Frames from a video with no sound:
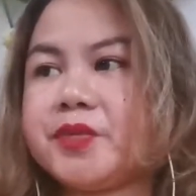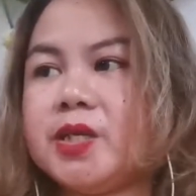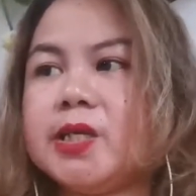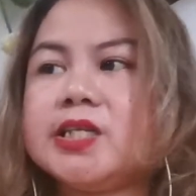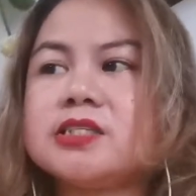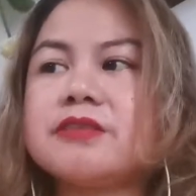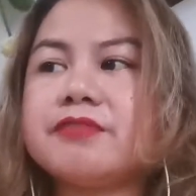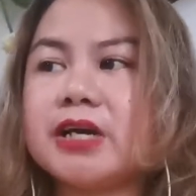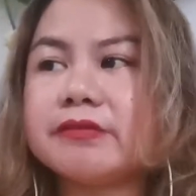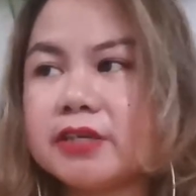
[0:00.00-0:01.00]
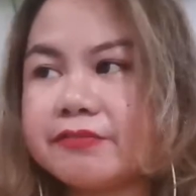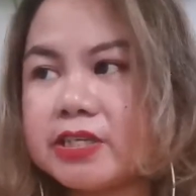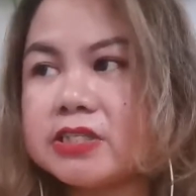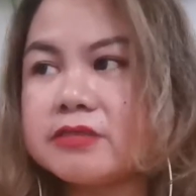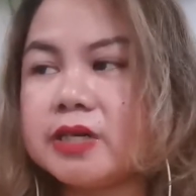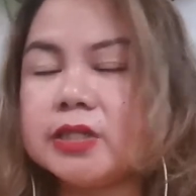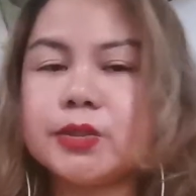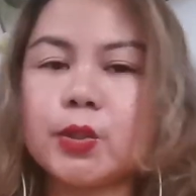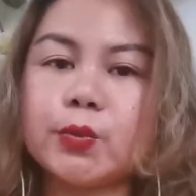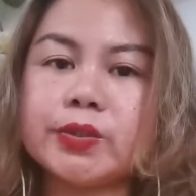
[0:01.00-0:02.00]
It is a 5-day festival
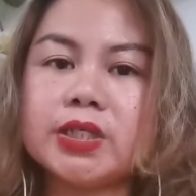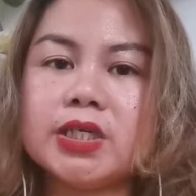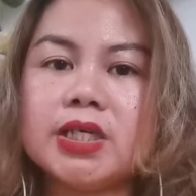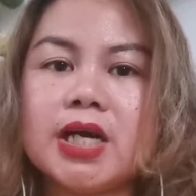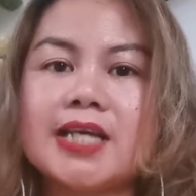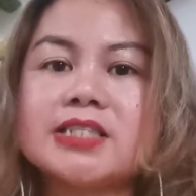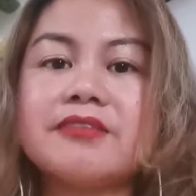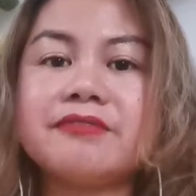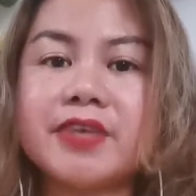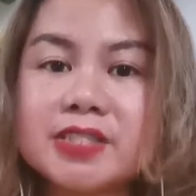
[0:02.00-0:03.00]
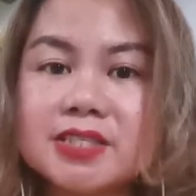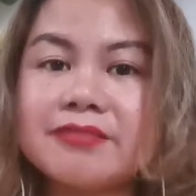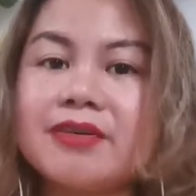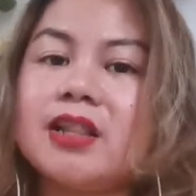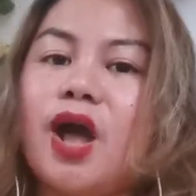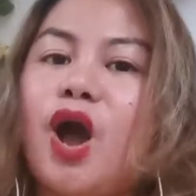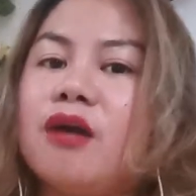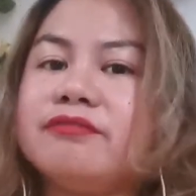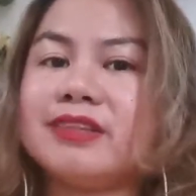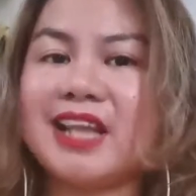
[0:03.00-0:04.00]
known as the Festival
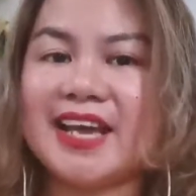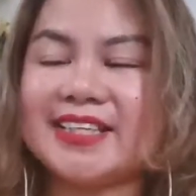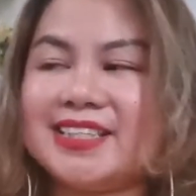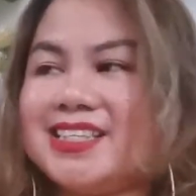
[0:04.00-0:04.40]
of Light.